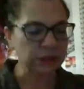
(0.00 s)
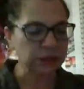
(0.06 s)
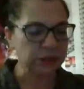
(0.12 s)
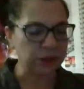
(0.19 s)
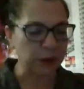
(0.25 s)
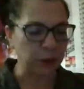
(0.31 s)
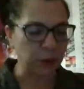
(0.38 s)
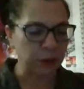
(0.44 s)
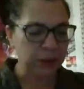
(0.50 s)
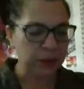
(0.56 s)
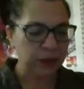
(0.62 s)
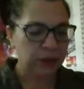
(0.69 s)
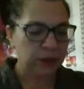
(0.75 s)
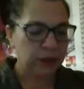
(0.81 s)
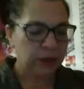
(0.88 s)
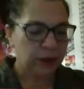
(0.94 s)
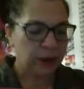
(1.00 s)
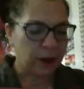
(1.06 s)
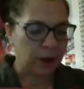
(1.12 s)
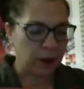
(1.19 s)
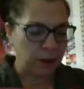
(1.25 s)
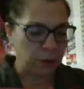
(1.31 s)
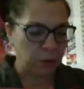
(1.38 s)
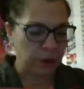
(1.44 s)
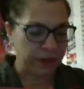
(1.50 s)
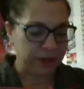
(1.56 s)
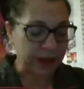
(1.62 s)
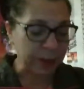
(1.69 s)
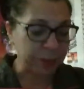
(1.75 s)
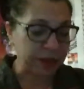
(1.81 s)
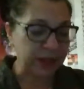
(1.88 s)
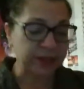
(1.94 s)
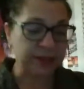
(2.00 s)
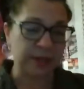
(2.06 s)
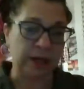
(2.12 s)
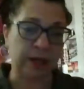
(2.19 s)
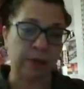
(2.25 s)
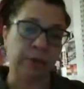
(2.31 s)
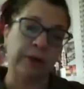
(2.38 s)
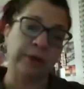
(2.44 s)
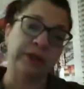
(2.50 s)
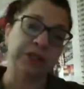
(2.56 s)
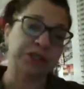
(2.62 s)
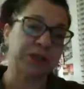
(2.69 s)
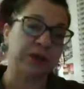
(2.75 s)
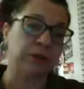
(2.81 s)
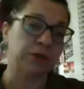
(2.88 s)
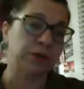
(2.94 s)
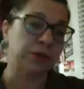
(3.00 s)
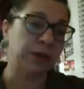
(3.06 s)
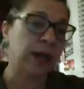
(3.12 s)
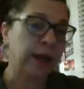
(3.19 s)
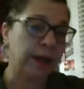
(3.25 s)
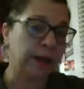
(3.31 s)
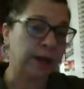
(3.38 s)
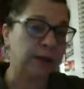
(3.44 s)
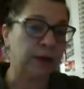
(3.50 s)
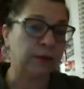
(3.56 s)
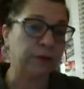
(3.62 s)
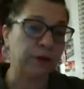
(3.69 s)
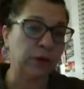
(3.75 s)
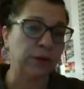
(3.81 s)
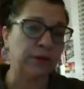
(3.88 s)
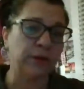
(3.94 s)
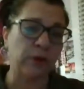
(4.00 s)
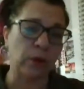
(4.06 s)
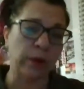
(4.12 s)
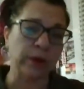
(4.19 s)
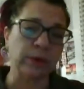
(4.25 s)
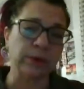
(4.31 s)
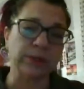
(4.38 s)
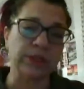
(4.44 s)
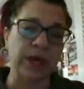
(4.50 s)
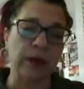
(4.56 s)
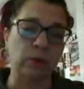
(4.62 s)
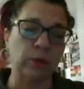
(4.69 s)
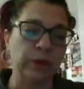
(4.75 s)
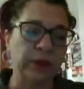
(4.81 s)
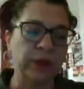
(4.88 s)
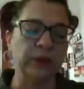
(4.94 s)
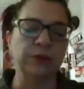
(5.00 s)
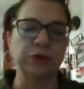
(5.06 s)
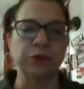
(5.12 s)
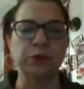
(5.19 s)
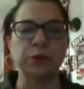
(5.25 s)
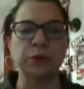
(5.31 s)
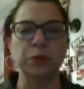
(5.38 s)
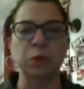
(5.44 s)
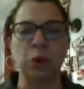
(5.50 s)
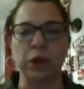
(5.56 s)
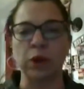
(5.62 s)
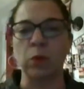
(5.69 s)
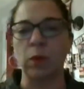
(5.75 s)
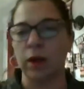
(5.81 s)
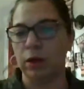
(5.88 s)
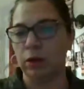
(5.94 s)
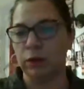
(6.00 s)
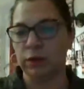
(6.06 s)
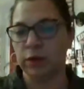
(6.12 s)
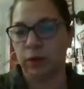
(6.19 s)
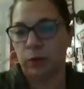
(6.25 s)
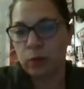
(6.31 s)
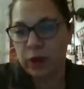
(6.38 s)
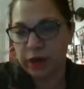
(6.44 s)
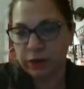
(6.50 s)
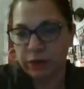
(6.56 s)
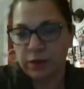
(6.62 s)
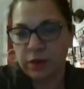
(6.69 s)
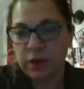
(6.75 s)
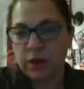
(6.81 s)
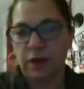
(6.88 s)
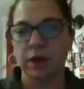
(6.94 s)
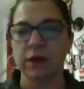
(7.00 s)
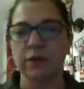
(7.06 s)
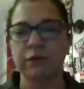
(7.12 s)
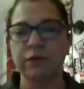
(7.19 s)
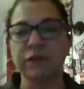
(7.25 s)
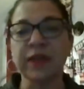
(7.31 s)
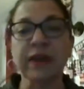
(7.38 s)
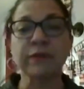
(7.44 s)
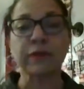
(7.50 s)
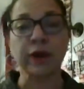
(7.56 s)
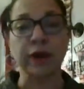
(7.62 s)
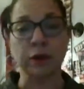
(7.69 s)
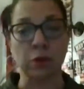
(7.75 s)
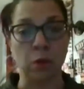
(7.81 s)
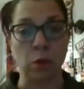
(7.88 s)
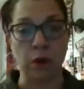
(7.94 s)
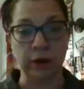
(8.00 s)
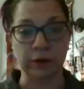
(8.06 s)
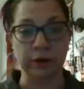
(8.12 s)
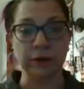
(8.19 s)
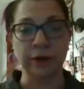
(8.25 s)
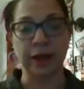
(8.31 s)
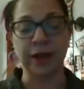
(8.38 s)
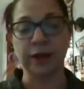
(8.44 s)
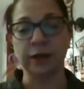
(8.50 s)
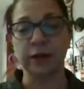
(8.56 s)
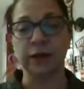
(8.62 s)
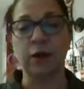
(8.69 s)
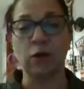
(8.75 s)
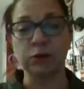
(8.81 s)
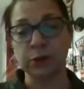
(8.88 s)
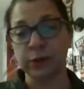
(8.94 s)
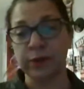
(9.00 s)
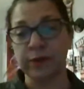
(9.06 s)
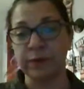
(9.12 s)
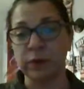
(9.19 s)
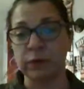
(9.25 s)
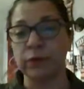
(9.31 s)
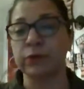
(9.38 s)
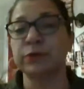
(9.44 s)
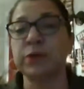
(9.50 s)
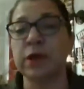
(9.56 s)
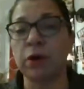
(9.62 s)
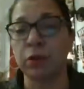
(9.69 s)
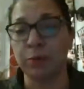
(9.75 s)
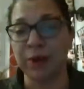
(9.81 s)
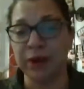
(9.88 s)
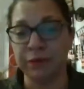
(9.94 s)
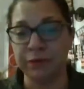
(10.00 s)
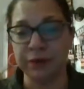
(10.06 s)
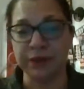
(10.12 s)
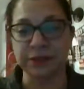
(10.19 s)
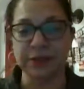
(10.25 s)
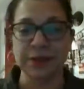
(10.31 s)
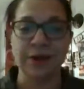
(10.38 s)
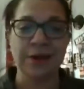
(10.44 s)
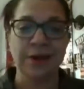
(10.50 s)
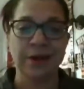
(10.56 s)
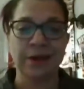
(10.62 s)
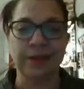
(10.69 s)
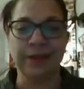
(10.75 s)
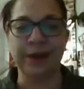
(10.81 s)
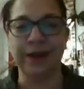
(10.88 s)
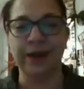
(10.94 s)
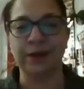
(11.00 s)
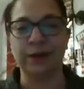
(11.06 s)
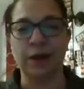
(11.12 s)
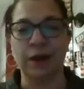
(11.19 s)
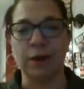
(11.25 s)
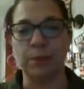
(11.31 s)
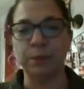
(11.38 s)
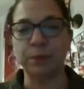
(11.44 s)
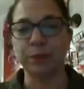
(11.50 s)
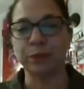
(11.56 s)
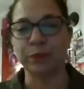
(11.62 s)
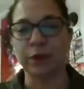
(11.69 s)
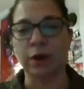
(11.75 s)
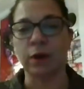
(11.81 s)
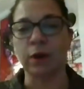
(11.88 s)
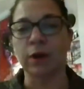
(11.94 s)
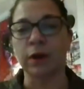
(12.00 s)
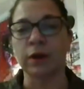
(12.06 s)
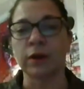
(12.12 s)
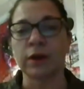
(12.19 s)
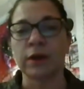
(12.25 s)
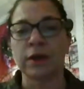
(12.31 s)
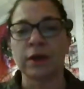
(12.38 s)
So, with that being said, I'm going to share tonight a few of the oils that really do work well with flavoring your water and also giving you those health benefits that are